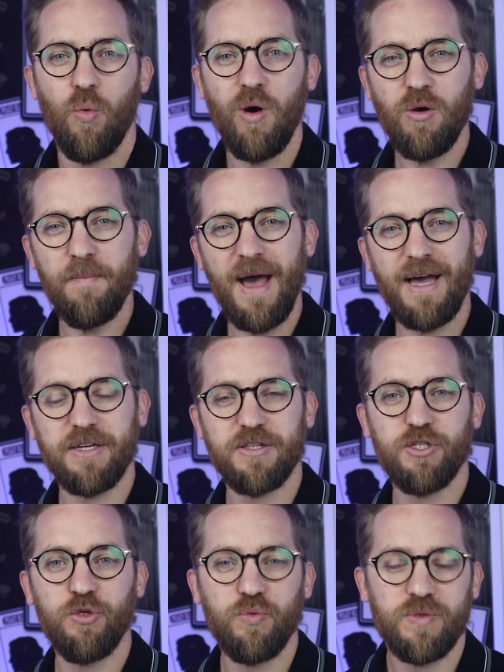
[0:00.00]
Welcome back
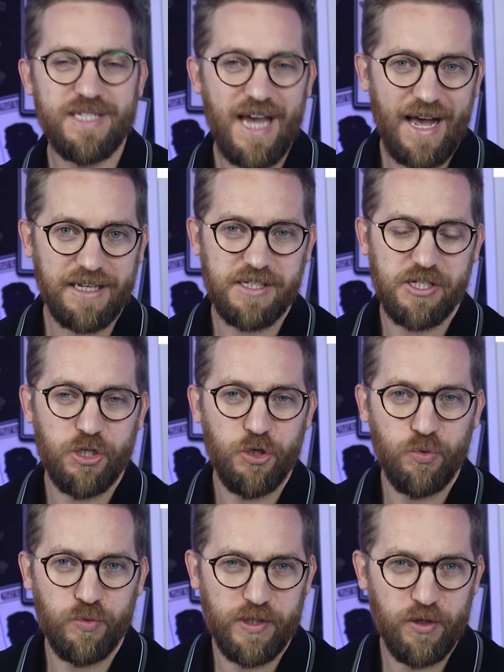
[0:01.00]
to Tax to
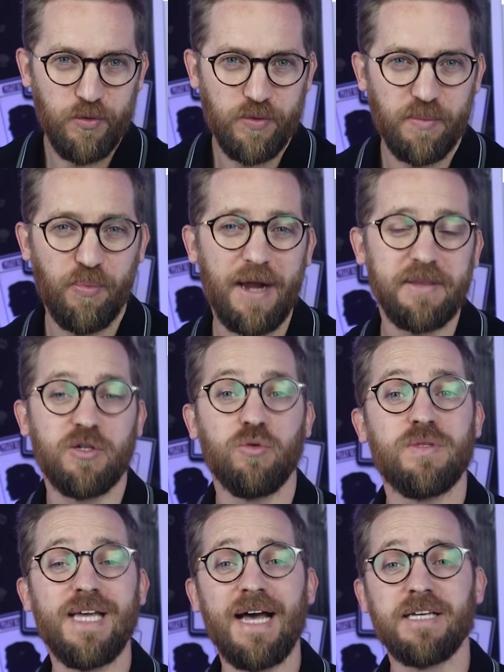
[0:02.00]
You, the Practical
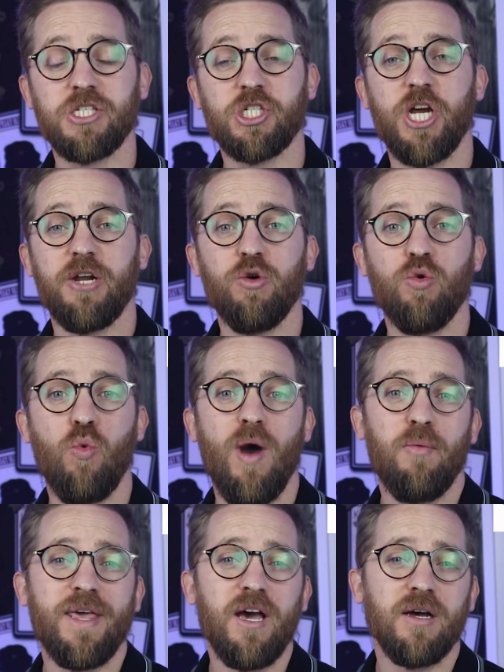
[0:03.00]
Tax channel, where
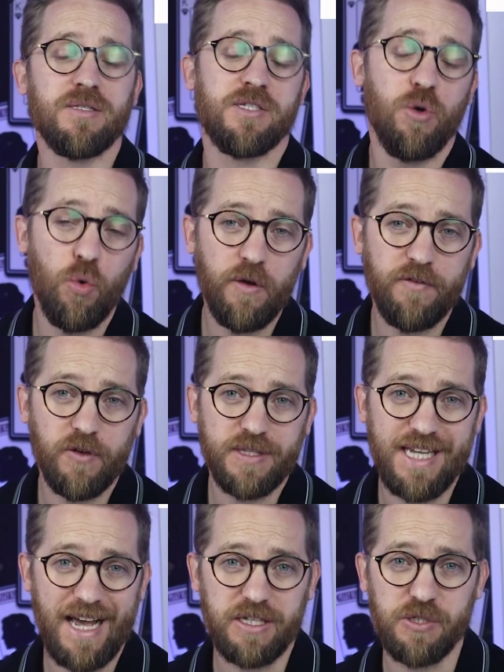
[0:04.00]
we answer all of your
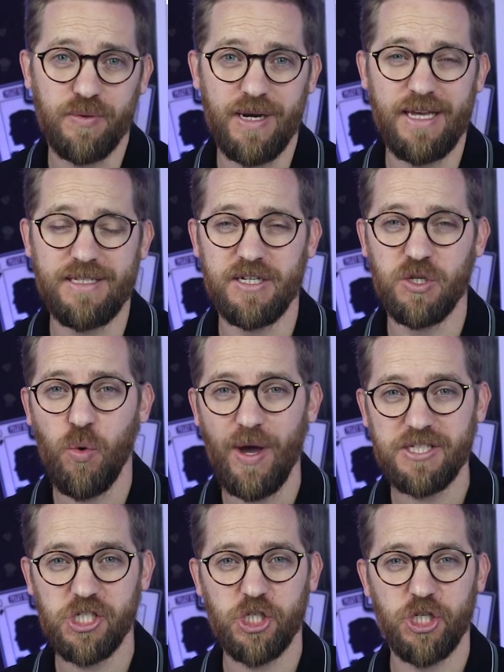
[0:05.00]
tax-related
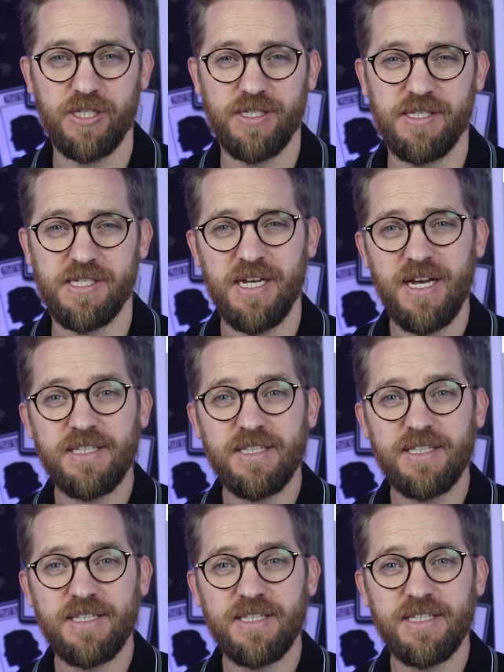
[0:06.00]
questions.